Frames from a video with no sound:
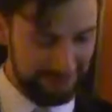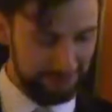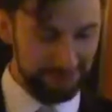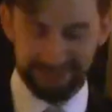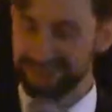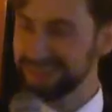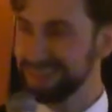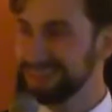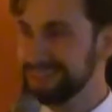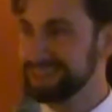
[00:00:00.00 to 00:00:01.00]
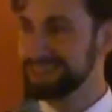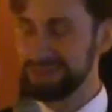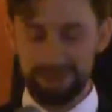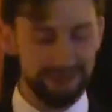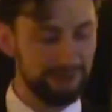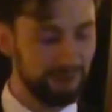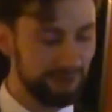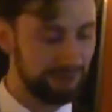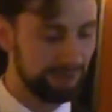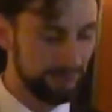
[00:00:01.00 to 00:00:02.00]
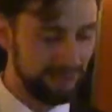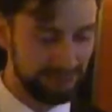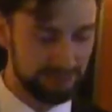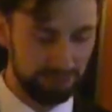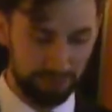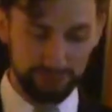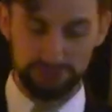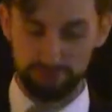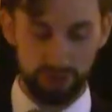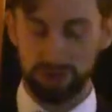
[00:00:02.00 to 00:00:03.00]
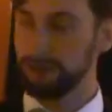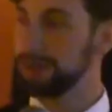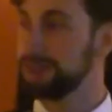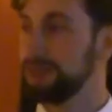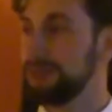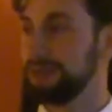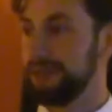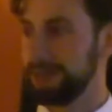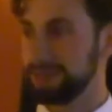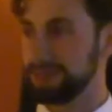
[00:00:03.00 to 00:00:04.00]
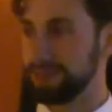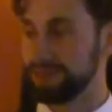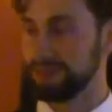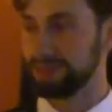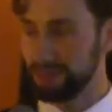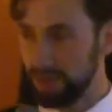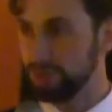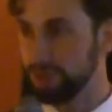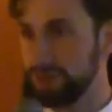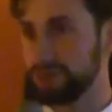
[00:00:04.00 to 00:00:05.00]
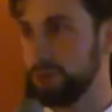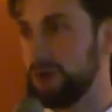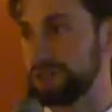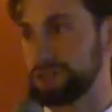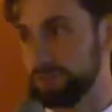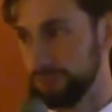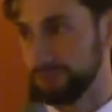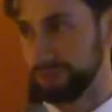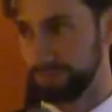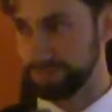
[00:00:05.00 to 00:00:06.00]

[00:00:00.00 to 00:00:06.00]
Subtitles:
But these things, they make your relationship very strong, and it's a lovely thing to watch in person.